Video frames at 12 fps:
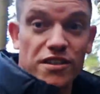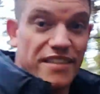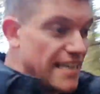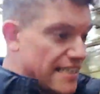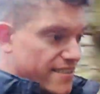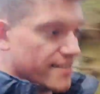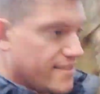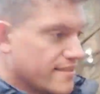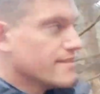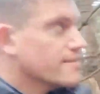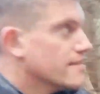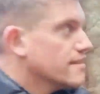at this.
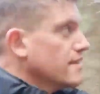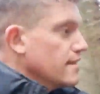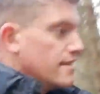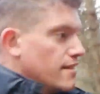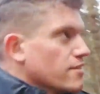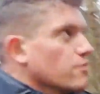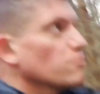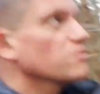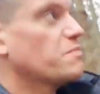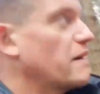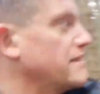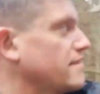
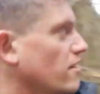Someone's been